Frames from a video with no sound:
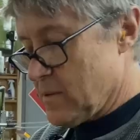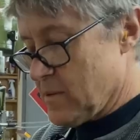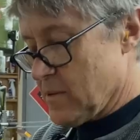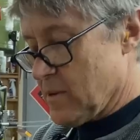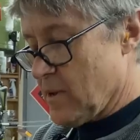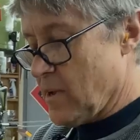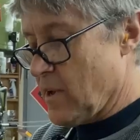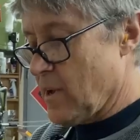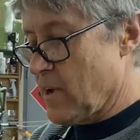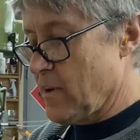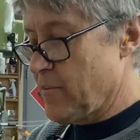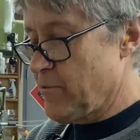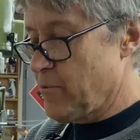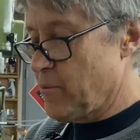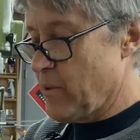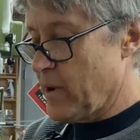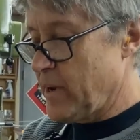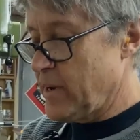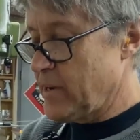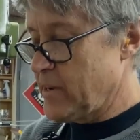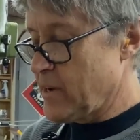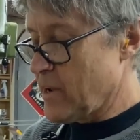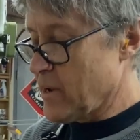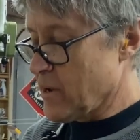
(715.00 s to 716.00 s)

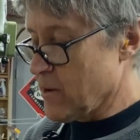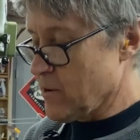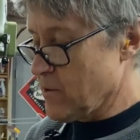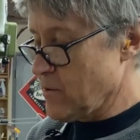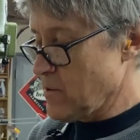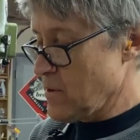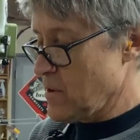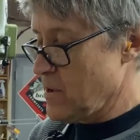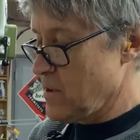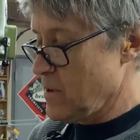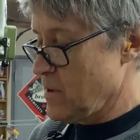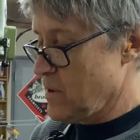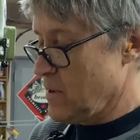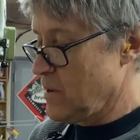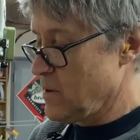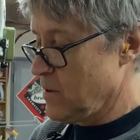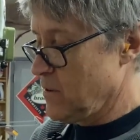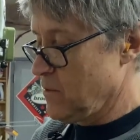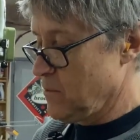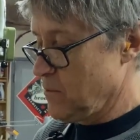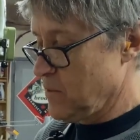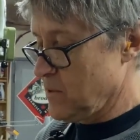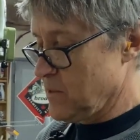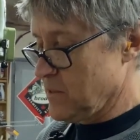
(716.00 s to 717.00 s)
halfway now
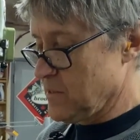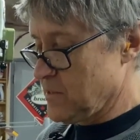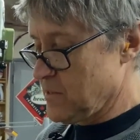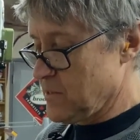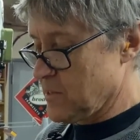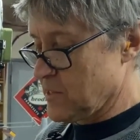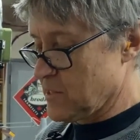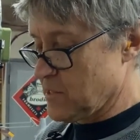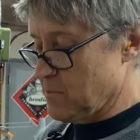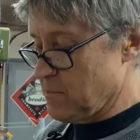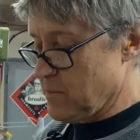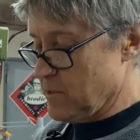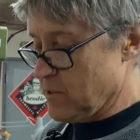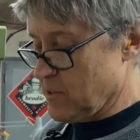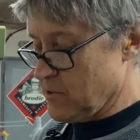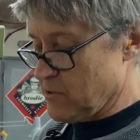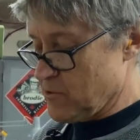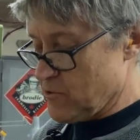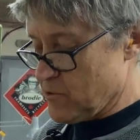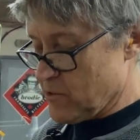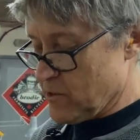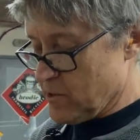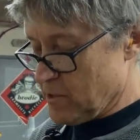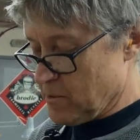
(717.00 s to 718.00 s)
with a 6 mil
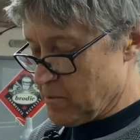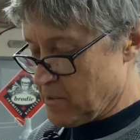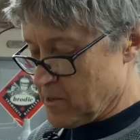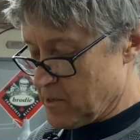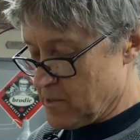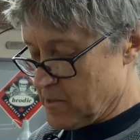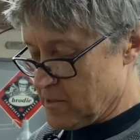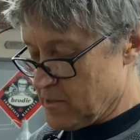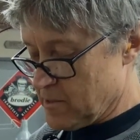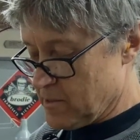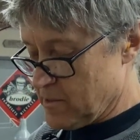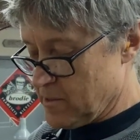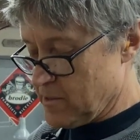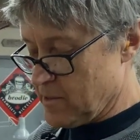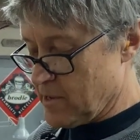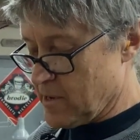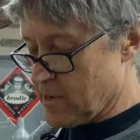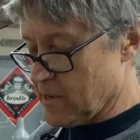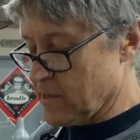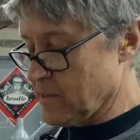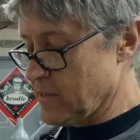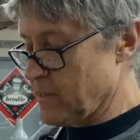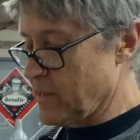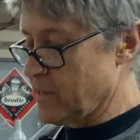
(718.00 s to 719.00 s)
drill because
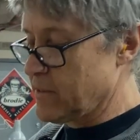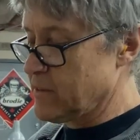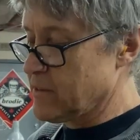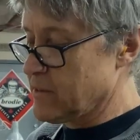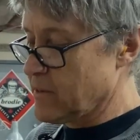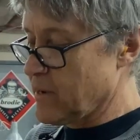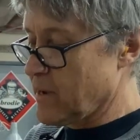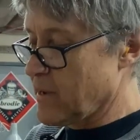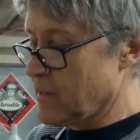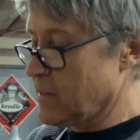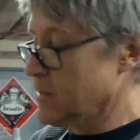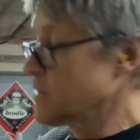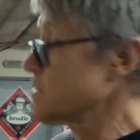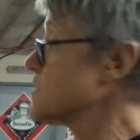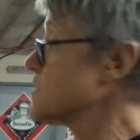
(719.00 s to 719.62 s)
that'll let the Allen